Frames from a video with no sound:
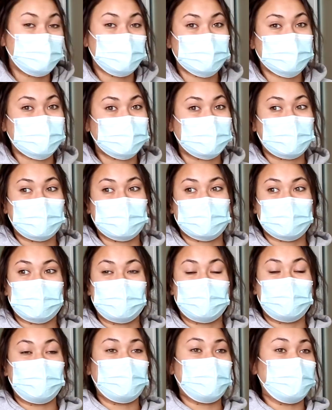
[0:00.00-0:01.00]
was like,
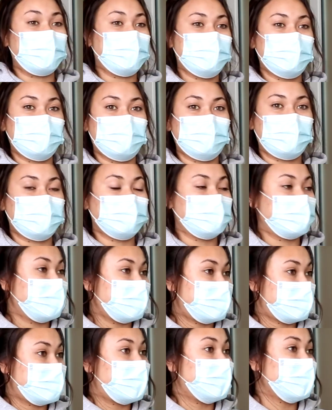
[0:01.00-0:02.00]

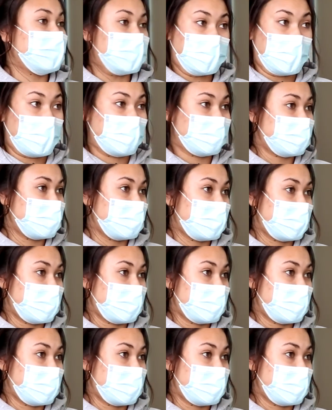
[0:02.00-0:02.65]
this dog, you have to meet